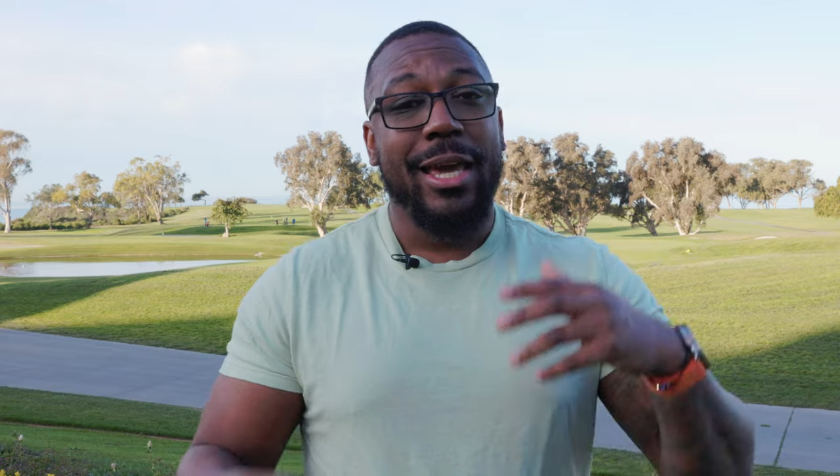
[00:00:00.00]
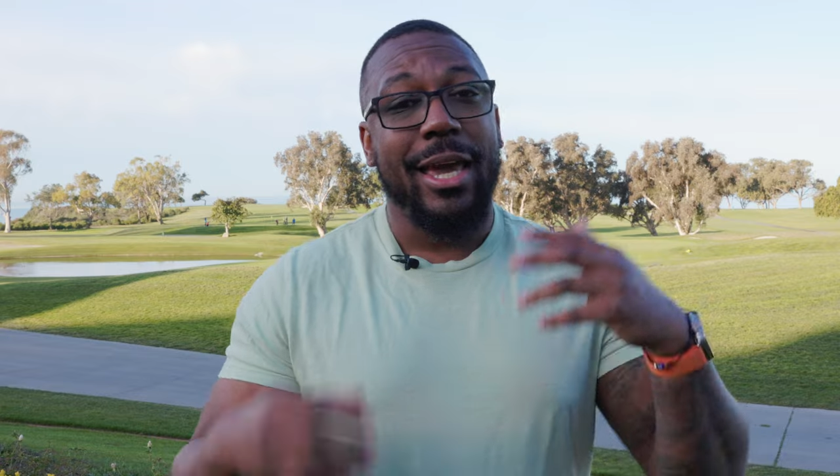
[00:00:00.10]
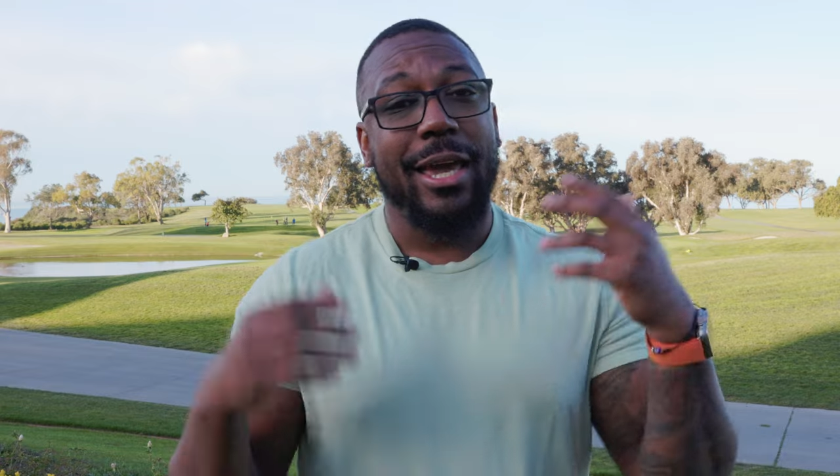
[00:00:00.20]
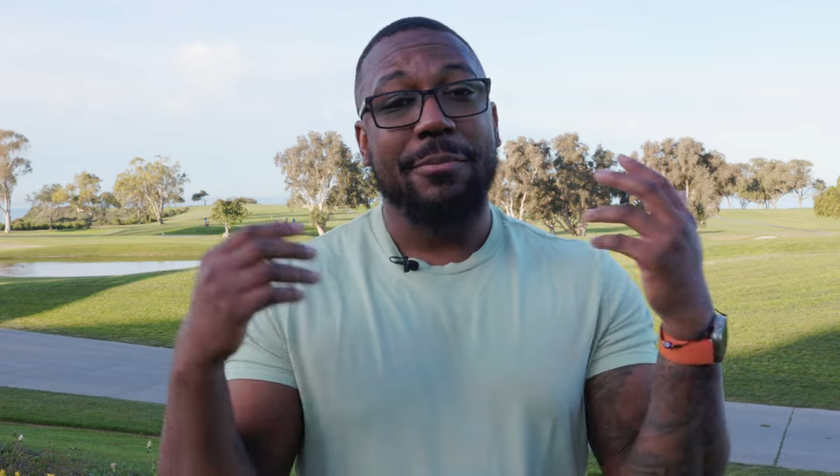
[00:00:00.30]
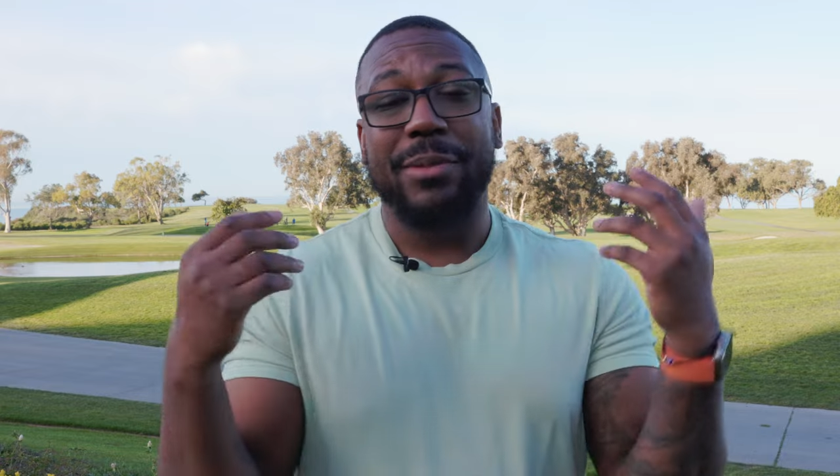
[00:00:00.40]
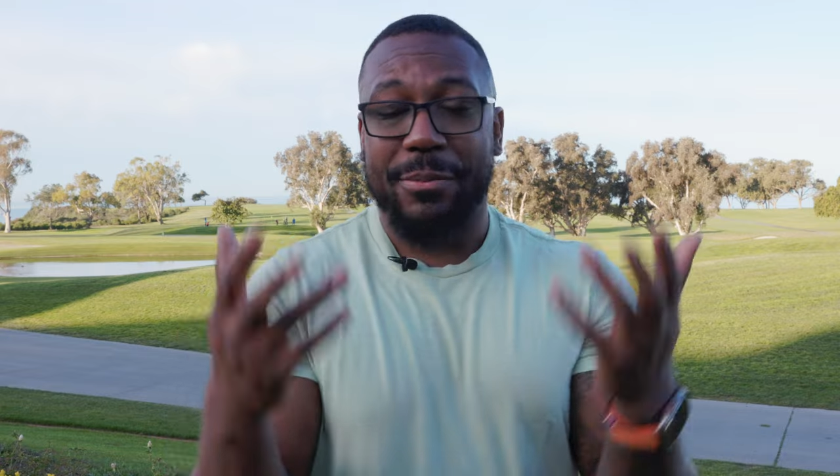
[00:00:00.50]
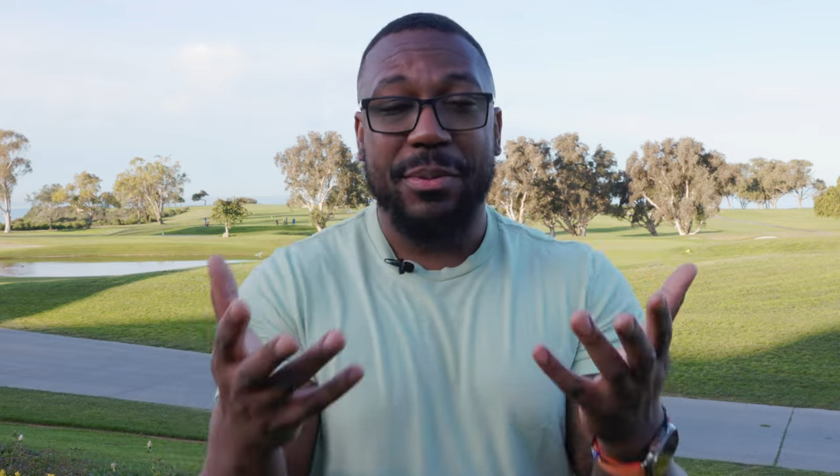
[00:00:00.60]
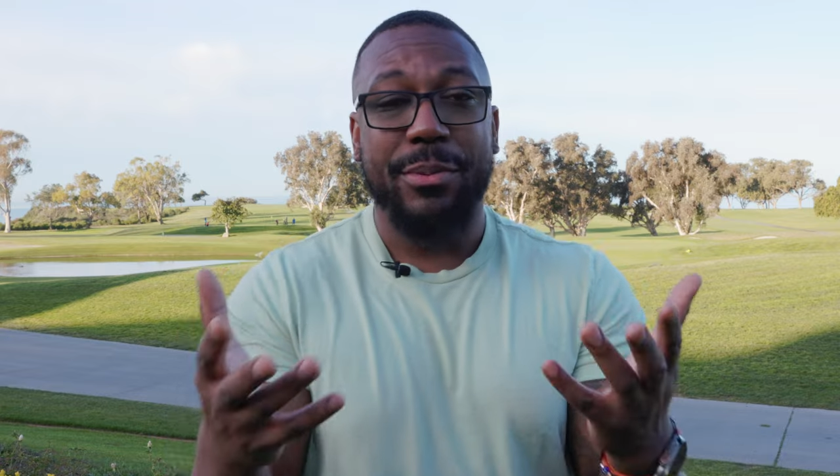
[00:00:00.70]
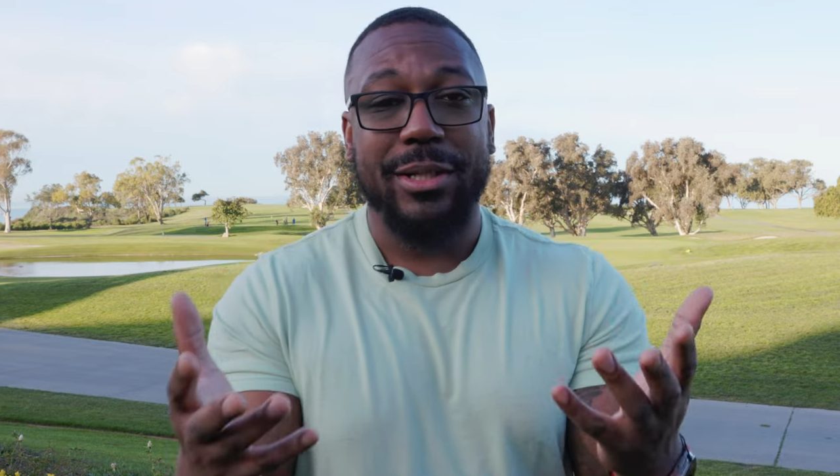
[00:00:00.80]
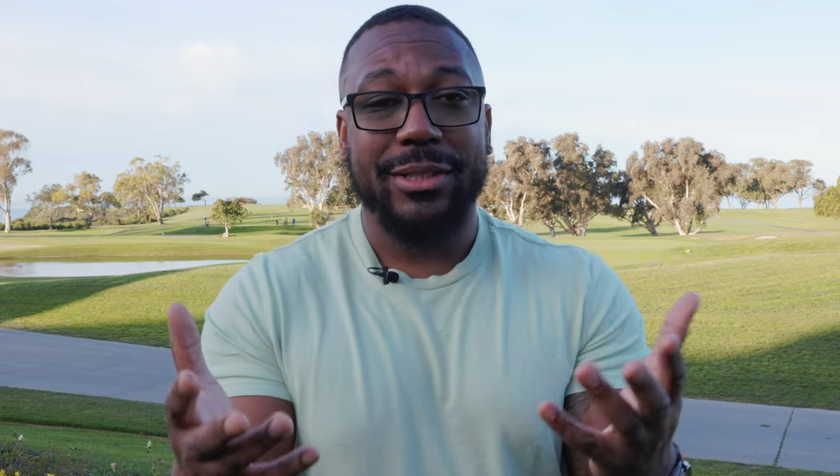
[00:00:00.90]
and black
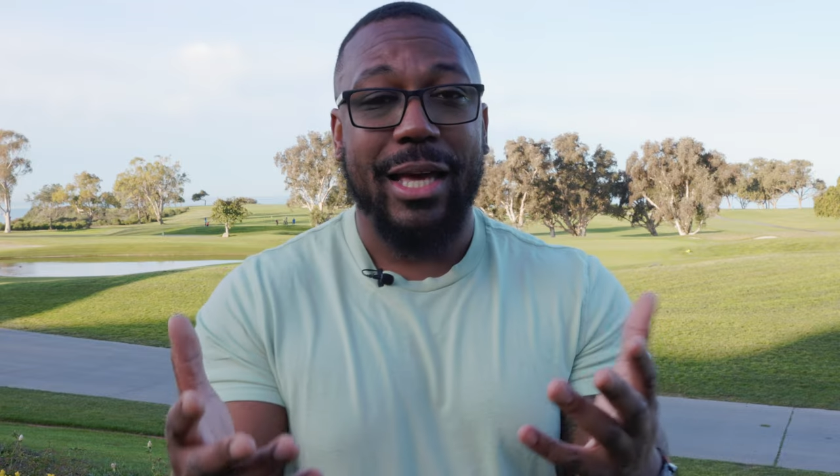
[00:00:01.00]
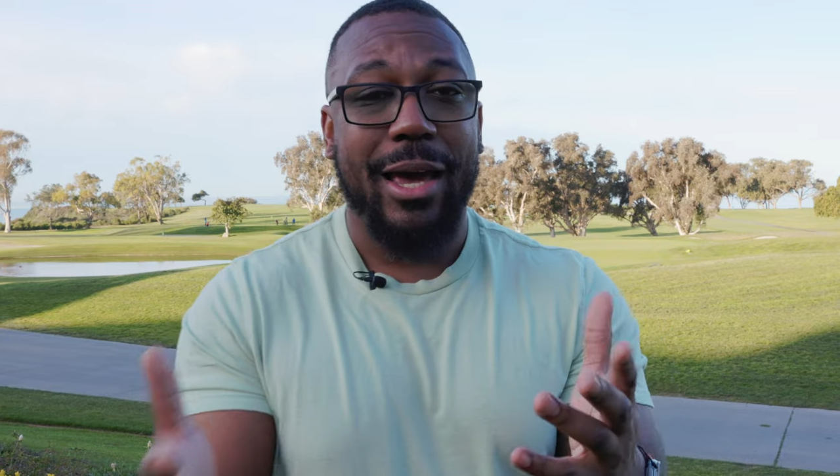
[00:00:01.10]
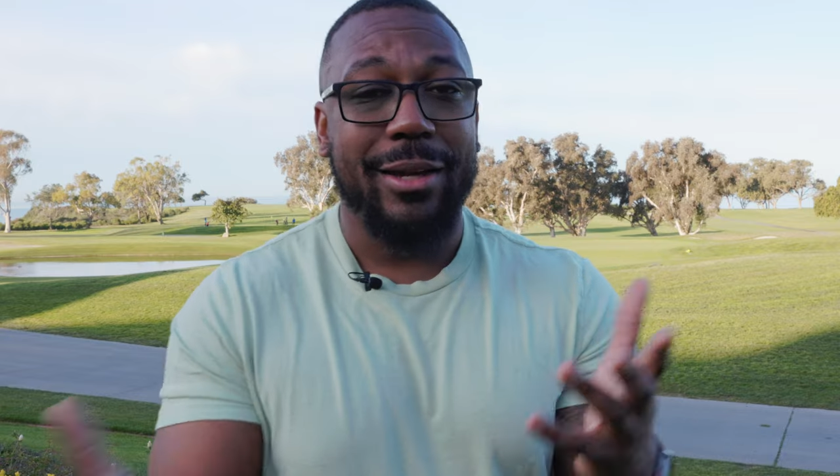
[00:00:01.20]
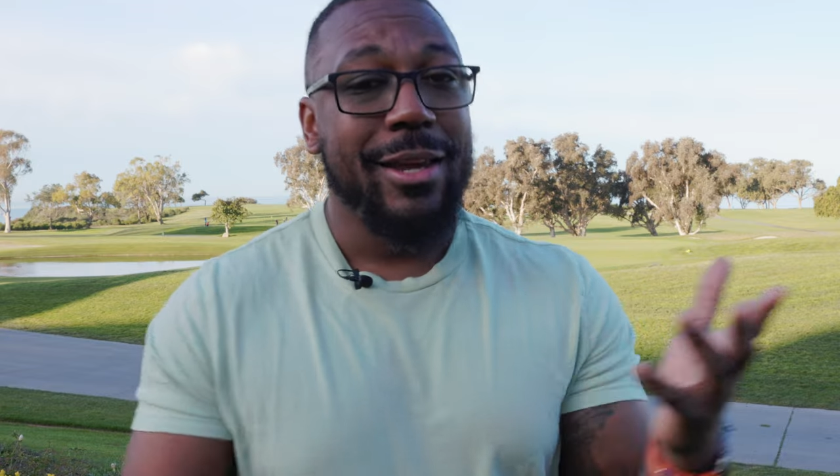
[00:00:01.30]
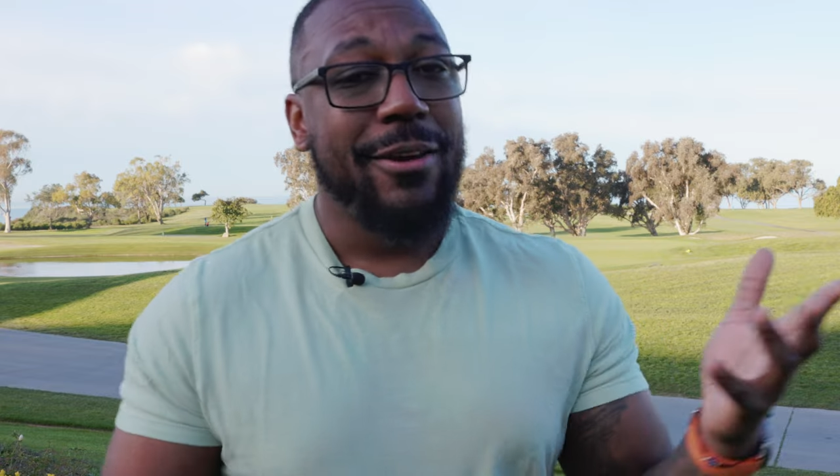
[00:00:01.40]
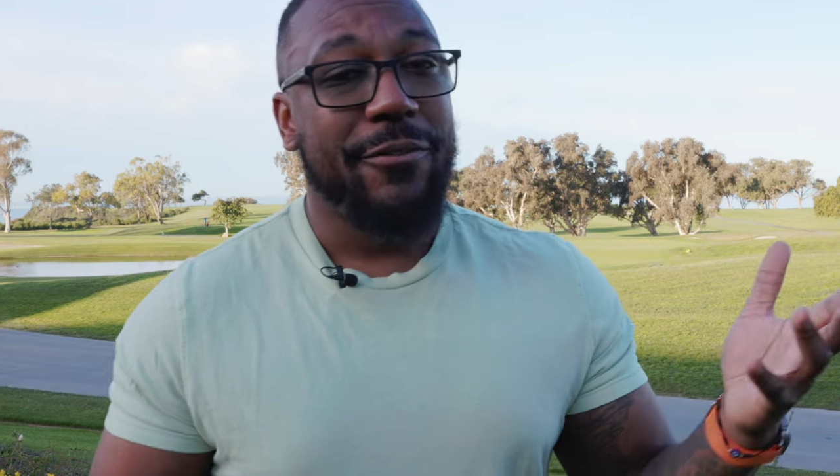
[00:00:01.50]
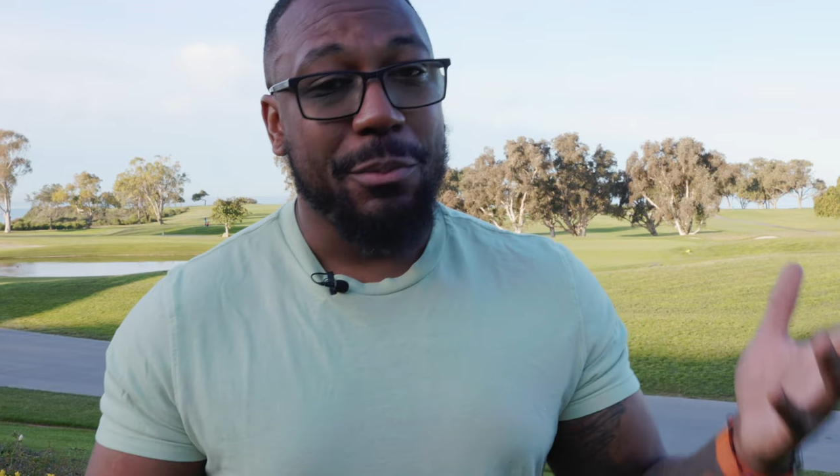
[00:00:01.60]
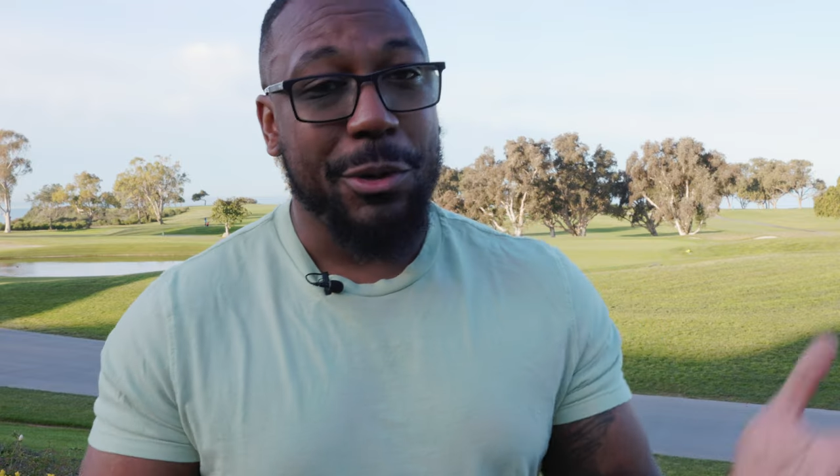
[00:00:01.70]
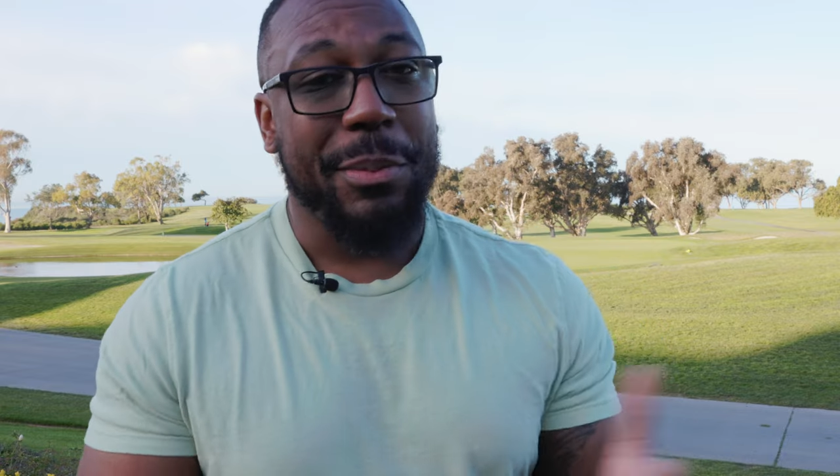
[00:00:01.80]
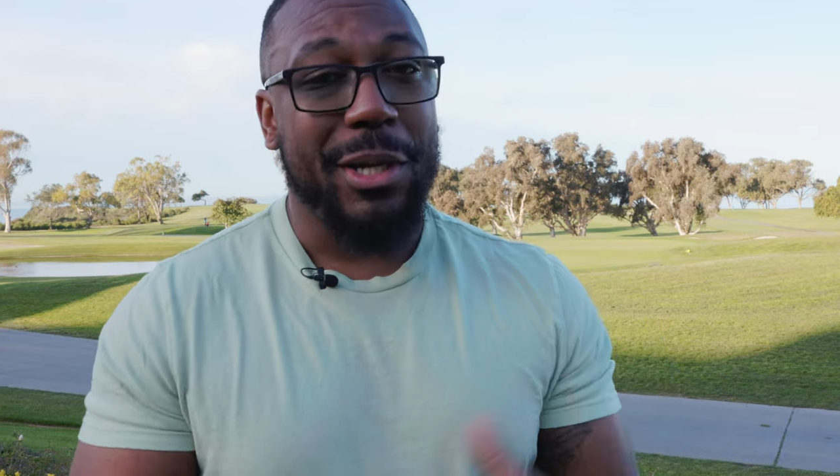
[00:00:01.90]
people outside for
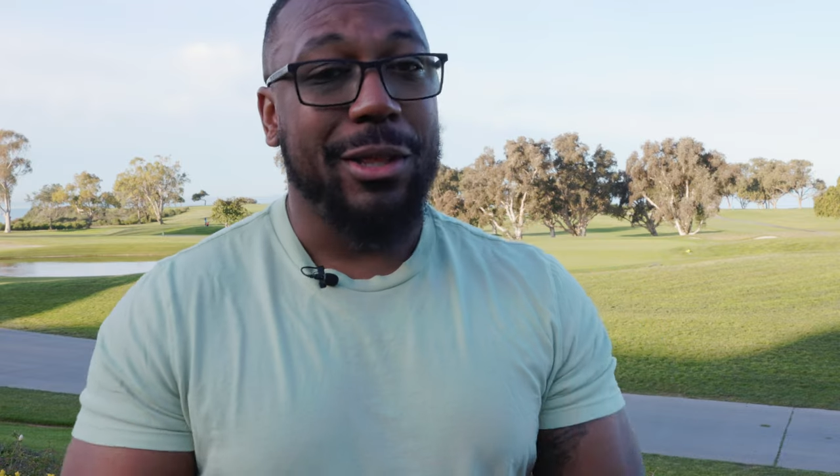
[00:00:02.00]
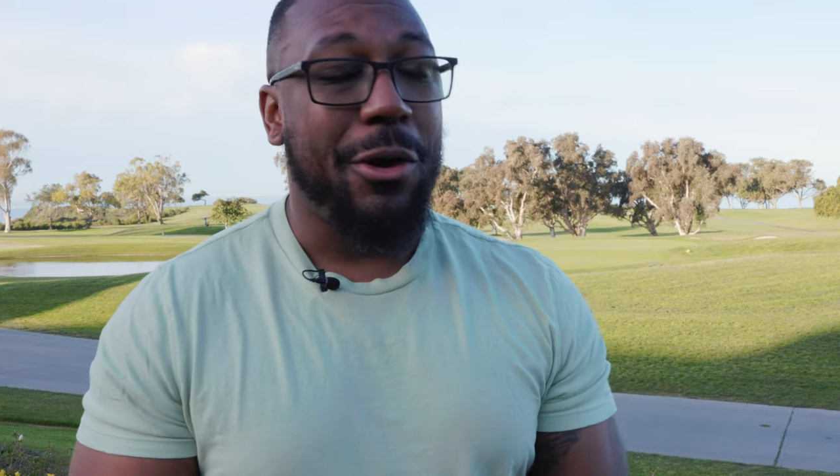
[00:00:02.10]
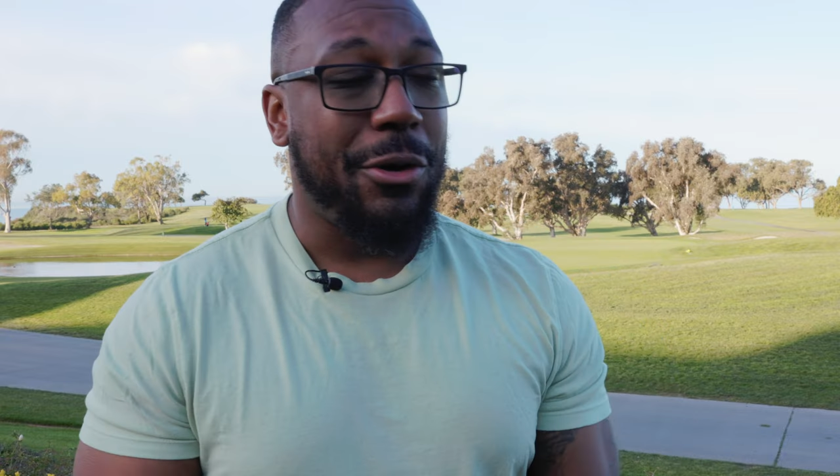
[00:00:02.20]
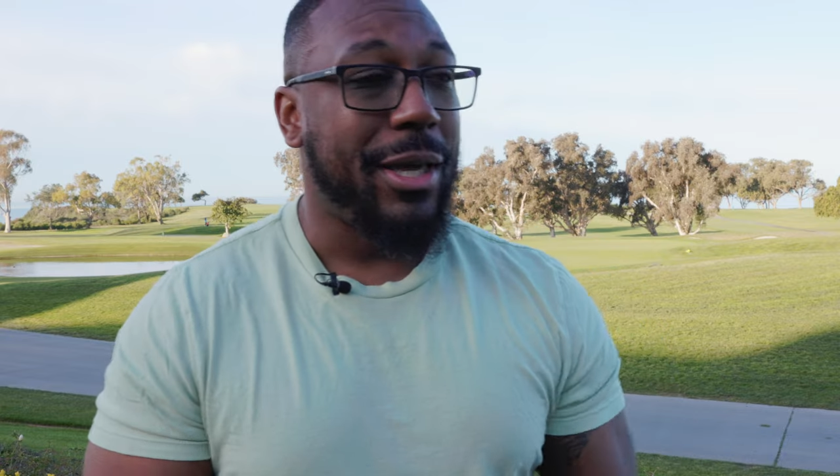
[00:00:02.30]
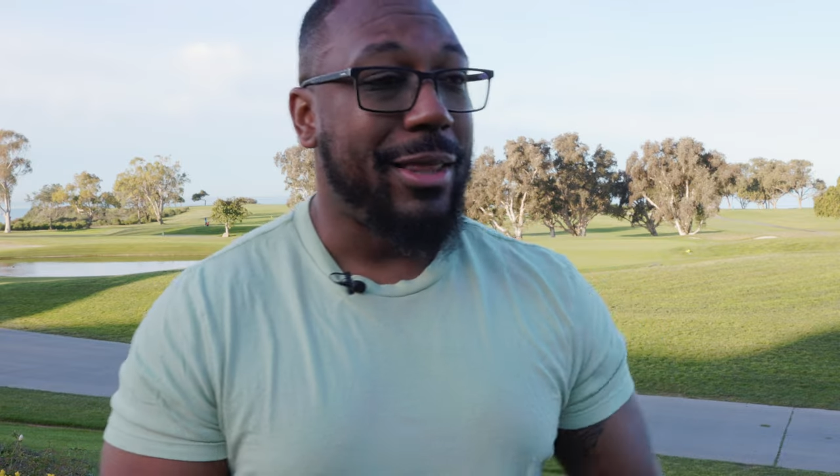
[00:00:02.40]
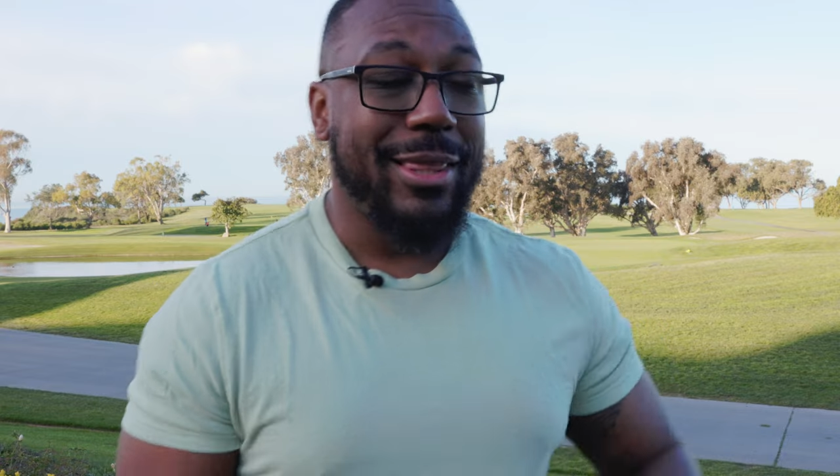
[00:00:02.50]
bringing me along.